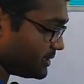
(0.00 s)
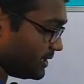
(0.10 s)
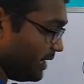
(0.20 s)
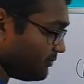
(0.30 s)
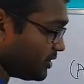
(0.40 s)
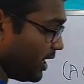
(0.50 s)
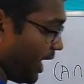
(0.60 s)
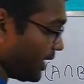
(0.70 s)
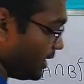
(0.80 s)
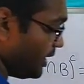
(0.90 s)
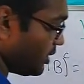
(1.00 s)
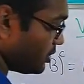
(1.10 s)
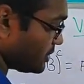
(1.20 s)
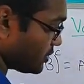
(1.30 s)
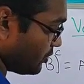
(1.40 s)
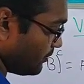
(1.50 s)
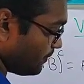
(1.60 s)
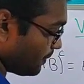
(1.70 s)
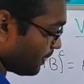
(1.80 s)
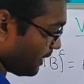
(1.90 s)
is left, and here
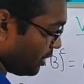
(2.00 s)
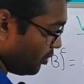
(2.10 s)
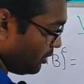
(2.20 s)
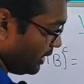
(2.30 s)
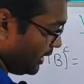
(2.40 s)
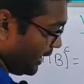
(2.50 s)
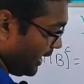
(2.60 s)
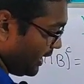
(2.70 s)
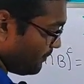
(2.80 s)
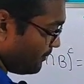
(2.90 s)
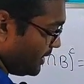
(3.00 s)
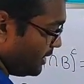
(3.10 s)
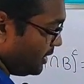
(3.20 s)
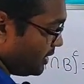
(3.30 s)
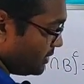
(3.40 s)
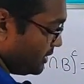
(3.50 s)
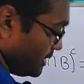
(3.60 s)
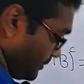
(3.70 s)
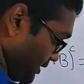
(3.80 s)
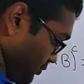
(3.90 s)
also only A B,
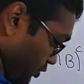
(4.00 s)
this much